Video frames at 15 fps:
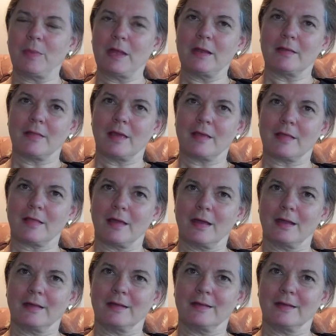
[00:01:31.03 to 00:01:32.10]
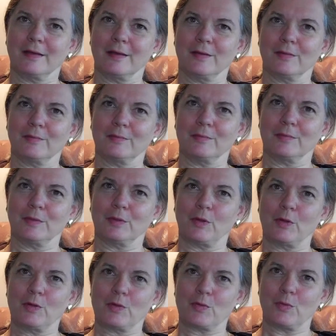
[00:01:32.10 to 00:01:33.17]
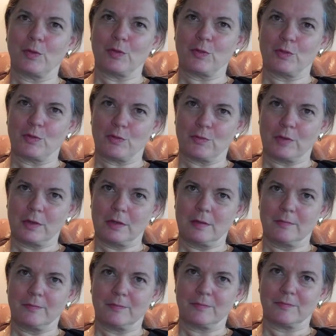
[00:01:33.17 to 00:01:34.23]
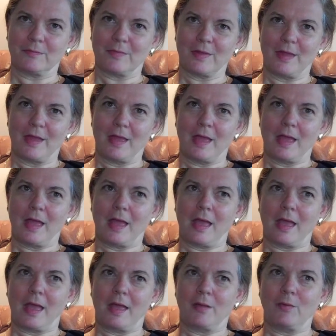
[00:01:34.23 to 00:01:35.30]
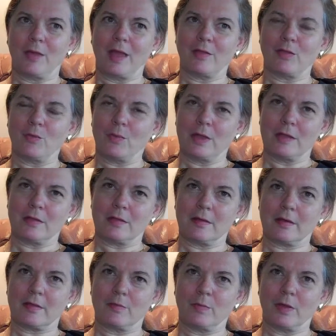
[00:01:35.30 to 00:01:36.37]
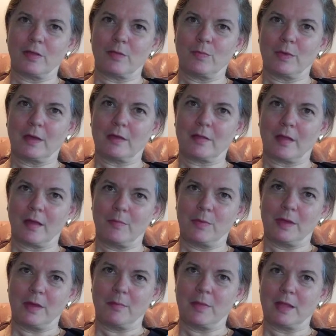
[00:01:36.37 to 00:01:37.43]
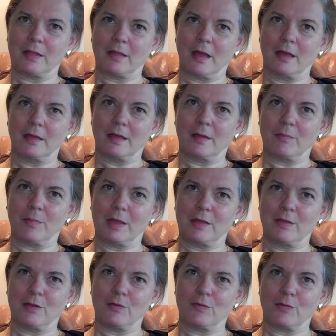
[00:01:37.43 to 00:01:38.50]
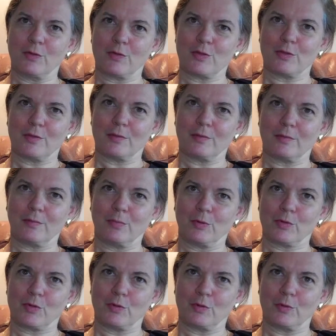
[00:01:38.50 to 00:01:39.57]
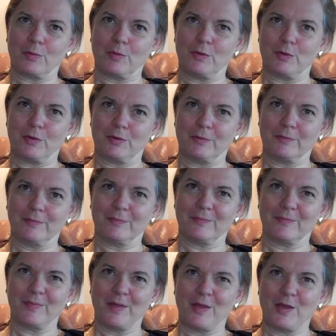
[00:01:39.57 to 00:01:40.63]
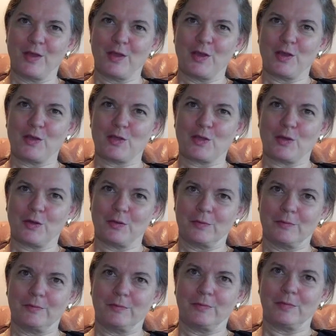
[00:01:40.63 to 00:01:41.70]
beta test sided Lotus 1-2-3, and we had to wait 6 months because IBM had not yet made their first personal computer. So